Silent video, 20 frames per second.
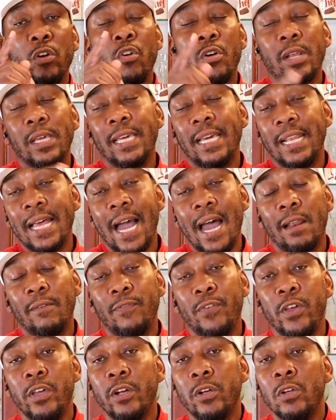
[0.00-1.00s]
going to get out
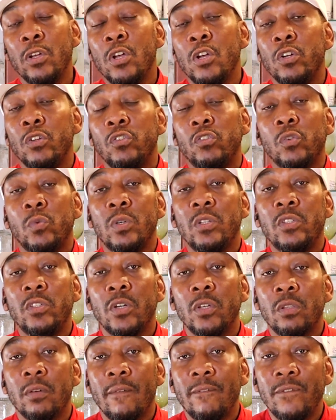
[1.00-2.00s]
of here. So
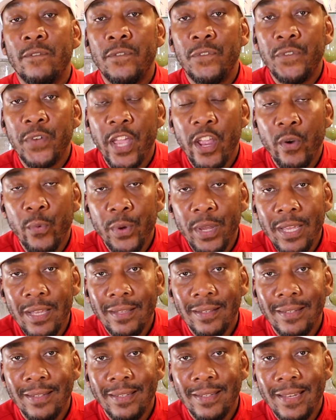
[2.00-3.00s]
until the
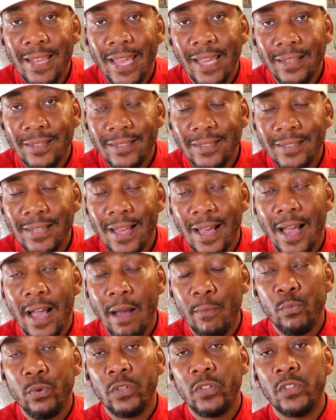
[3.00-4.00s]
very next
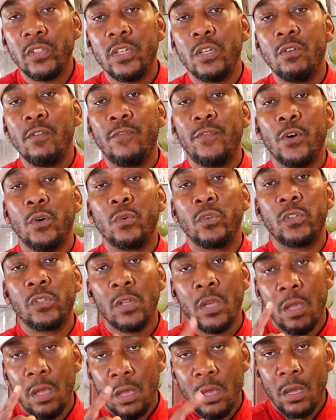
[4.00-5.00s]
time we see you
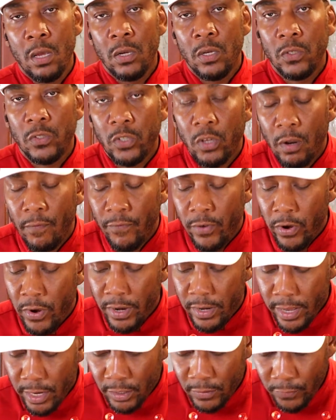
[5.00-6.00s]
folks, till the
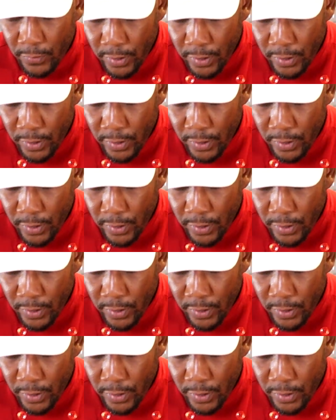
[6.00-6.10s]
very next